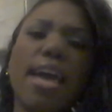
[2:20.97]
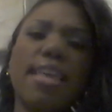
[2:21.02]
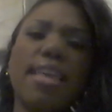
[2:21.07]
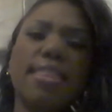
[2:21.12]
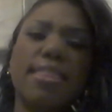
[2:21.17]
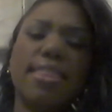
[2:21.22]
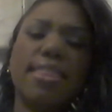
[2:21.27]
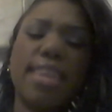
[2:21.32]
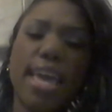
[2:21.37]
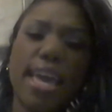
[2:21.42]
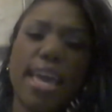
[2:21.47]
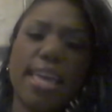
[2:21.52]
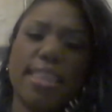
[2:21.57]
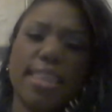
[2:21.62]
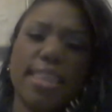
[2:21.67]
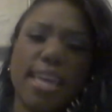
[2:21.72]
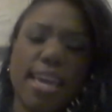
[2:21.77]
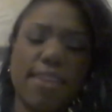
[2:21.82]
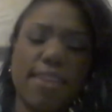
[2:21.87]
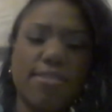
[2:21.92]
And
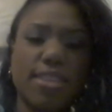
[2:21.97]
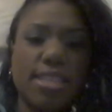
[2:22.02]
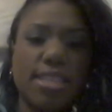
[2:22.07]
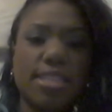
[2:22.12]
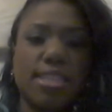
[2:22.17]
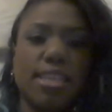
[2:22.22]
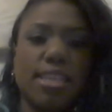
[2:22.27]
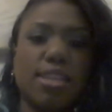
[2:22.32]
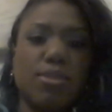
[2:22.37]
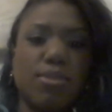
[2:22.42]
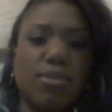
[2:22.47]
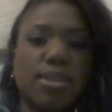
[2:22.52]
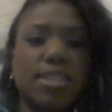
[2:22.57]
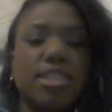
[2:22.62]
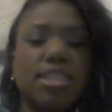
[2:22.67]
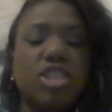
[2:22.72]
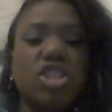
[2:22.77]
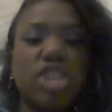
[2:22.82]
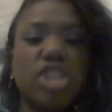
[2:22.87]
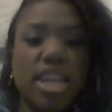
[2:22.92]
then they have this scene with
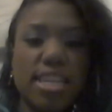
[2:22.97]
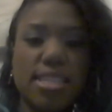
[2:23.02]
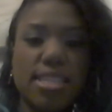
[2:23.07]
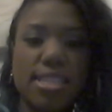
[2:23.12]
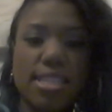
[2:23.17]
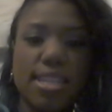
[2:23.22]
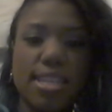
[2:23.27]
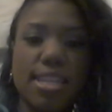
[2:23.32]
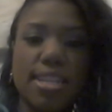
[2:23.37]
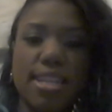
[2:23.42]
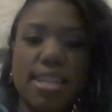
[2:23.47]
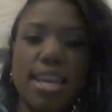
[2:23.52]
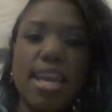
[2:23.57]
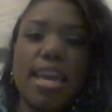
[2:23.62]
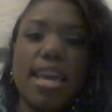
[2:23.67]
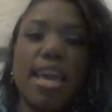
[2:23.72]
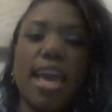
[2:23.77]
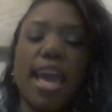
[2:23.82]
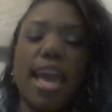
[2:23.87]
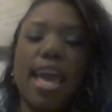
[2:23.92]
Jason
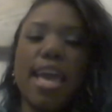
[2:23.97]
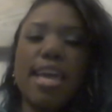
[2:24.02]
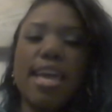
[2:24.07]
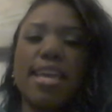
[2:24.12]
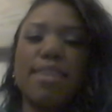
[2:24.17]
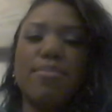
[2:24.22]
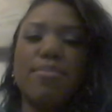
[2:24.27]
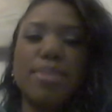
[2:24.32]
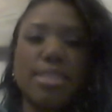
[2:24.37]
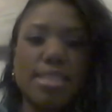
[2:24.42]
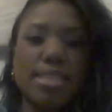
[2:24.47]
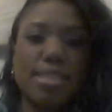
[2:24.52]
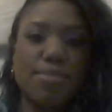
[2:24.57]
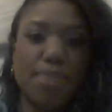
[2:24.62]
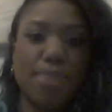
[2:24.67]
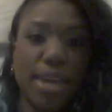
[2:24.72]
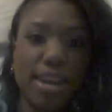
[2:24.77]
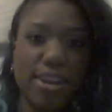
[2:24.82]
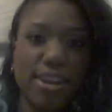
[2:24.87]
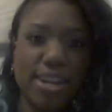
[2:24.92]
and Mrs.
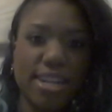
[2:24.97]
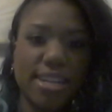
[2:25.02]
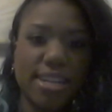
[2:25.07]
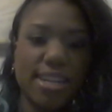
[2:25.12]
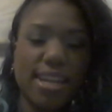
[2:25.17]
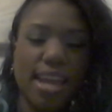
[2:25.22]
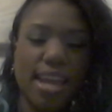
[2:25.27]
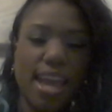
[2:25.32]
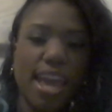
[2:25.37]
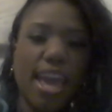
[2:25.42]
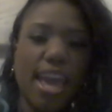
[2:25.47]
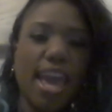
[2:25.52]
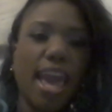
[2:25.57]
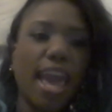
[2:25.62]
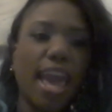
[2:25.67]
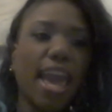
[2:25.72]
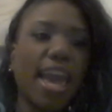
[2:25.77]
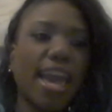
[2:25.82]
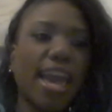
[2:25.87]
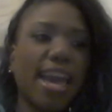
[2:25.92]
Marin,
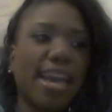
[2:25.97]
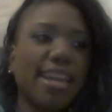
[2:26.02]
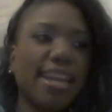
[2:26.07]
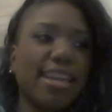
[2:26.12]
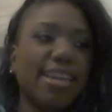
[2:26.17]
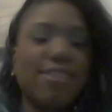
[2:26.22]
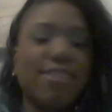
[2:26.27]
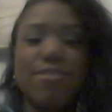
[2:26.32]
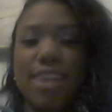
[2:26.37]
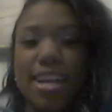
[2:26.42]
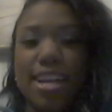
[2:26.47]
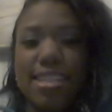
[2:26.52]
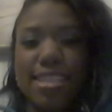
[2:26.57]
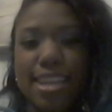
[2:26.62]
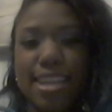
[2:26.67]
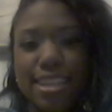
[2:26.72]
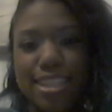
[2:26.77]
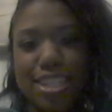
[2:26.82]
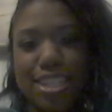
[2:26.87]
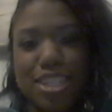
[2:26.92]
and he finds
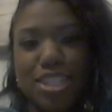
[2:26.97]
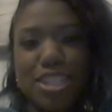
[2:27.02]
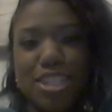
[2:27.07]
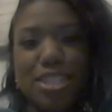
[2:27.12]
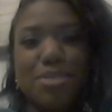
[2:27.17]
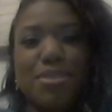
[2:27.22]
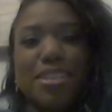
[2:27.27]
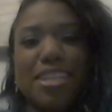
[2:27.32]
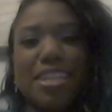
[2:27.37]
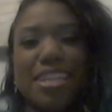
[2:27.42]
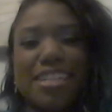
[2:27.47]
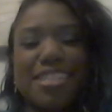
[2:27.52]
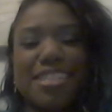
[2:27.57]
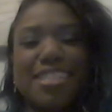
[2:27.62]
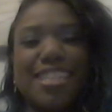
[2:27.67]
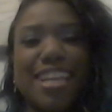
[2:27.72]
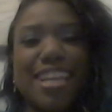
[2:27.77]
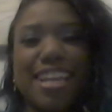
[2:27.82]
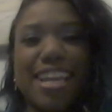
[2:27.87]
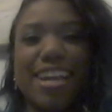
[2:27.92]
out that she's been
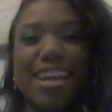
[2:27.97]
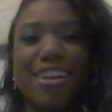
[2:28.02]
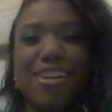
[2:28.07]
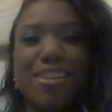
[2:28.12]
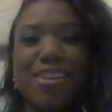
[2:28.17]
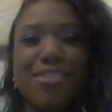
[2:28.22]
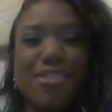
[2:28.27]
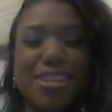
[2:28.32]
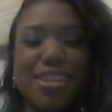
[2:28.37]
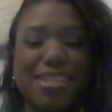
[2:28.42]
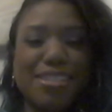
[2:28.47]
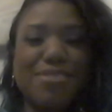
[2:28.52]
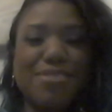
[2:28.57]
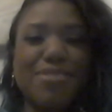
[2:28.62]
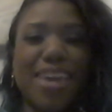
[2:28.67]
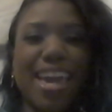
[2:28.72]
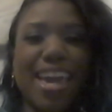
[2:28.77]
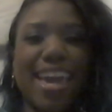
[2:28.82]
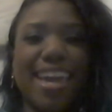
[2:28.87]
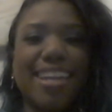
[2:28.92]
sending out her
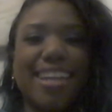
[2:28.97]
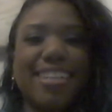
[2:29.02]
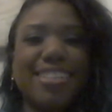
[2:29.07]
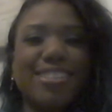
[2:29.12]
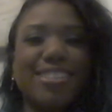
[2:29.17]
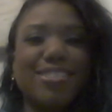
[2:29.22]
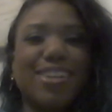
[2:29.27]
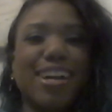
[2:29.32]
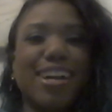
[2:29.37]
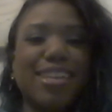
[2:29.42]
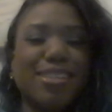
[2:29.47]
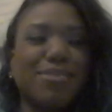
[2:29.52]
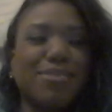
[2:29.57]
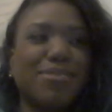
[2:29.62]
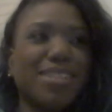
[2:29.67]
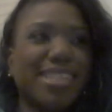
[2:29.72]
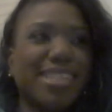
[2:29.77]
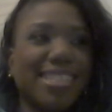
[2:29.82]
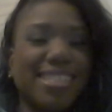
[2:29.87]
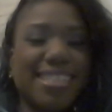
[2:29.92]
resume to other
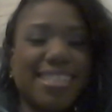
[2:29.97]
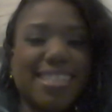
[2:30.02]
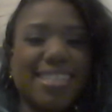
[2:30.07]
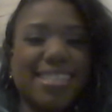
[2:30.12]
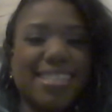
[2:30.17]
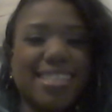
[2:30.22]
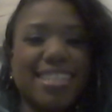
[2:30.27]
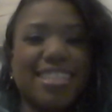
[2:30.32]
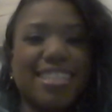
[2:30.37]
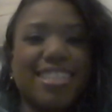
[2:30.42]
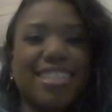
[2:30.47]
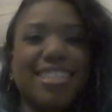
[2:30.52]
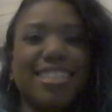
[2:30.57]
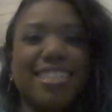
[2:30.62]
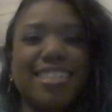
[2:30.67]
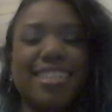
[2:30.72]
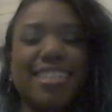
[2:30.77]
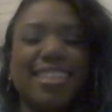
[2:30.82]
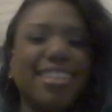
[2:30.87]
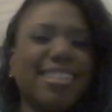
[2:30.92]
places because
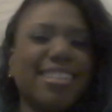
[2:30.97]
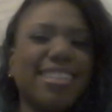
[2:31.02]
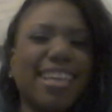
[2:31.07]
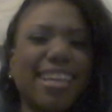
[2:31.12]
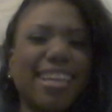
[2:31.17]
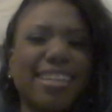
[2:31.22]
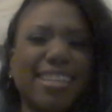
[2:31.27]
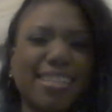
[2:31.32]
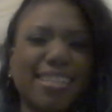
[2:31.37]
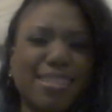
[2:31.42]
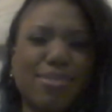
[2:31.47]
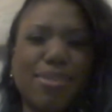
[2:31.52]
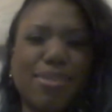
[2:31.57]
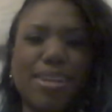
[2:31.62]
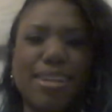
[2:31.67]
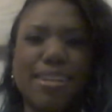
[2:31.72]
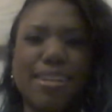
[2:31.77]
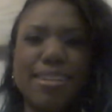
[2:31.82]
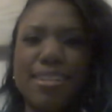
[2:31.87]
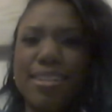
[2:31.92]
she doesn't
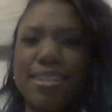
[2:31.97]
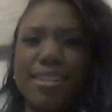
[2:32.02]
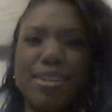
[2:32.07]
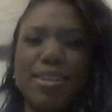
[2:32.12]
want to,